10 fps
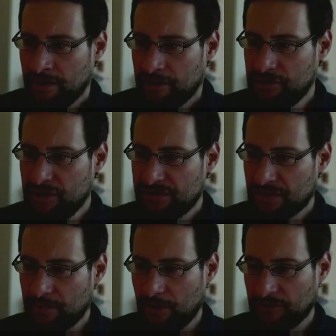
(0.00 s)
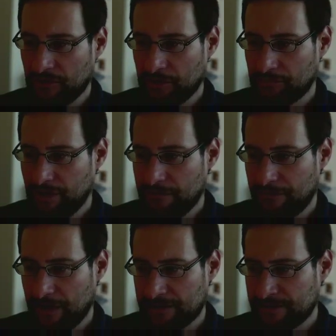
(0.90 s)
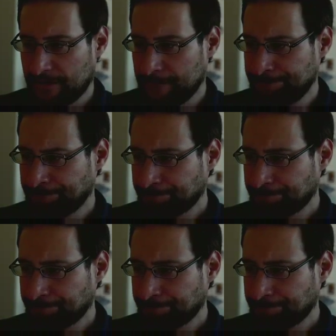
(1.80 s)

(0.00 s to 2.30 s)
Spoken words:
GSIP also not really faster,